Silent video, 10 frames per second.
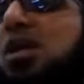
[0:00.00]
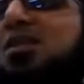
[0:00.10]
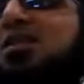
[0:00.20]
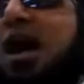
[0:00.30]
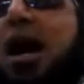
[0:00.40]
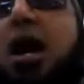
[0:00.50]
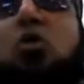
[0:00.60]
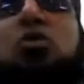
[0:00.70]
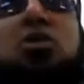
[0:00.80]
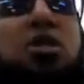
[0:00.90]
is
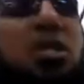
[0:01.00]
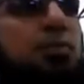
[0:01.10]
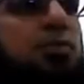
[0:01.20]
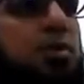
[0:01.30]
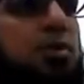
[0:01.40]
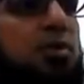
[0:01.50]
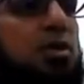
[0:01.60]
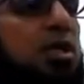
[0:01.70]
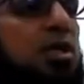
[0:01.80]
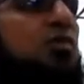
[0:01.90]
how deep
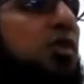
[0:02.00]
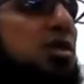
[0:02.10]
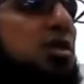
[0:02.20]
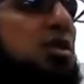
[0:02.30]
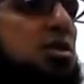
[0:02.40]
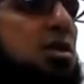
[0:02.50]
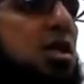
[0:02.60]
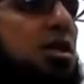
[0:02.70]
each verse is.